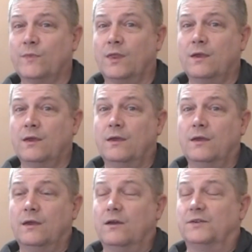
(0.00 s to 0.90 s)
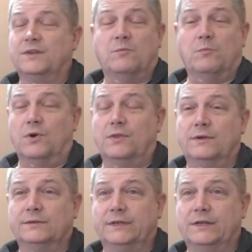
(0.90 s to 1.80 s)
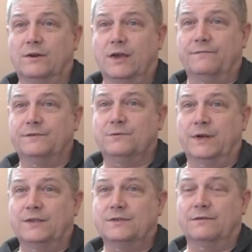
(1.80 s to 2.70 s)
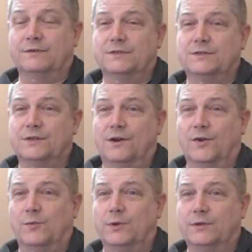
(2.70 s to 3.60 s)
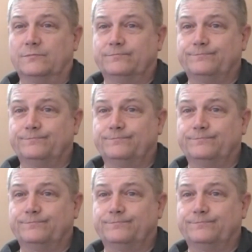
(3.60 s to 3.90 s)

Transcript: I didn't bother. He got it for 27 as a starting bid.